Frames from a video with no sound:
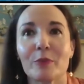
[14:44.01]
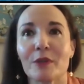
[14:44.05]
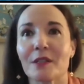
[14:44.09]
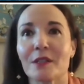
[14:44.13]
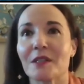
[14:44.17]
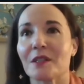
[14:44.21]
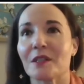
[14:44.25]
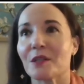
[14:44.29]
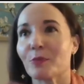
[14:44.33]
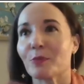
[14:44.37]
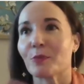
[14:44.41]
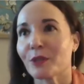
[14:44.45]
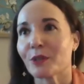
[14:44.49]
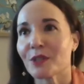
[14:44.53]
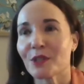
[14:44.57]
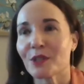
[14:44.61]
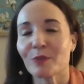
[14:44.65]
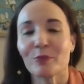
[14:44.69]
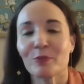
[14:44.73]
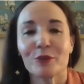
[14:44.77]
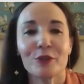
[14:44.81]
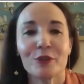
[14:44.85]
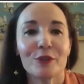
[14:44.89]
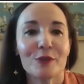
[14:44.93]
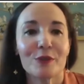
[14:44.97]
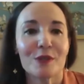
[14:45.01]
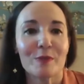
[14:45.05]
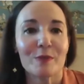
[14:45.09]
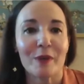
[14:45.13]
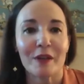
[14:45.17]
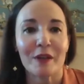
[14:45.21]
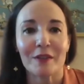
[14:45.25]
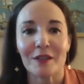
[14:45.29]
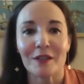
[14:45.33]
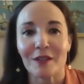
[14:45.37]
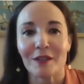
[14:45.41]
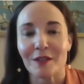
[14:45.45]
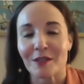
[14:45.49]
Princess Principal was
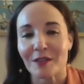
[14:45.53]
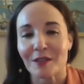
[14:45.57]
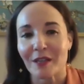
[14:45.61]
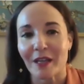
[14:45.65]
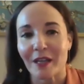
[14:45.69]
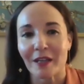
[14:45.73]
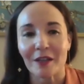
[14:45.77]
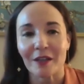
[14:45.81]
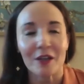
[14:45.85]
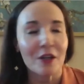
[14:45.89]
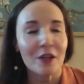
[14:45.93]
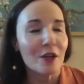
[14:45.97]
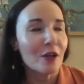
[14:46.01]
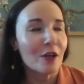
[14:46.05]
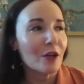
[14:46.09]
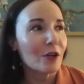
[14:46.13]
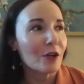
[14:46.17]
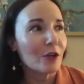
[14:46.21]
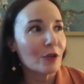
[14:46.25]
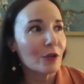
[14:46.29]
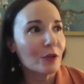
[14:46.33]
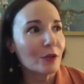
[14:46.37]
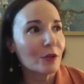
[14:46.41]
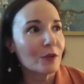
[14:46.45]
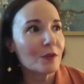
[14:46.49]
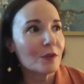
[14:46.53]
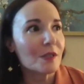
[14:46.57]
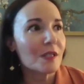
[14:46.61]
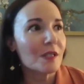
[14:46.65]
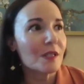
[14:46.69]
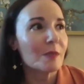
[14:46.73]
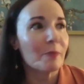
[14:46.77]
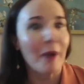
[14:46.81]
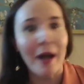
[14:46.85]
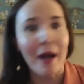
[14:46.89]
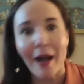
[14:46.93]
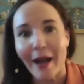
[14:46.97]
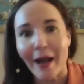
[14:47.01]
about these like girls
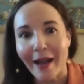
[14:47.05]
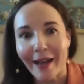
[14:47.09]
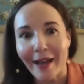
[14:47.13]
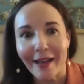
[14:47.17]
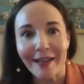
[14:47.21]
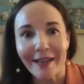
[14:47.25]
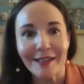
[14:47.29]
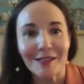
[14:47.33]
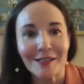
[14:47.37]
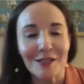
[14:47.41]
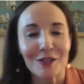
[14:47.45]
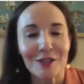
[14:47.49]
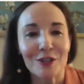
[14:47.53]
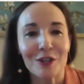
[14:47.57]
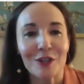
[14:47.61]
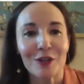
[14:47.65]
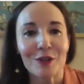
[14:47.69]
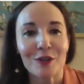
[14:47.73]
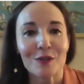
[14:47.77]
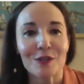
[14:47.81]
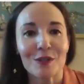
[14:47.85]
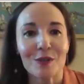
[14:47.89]
spies, you know.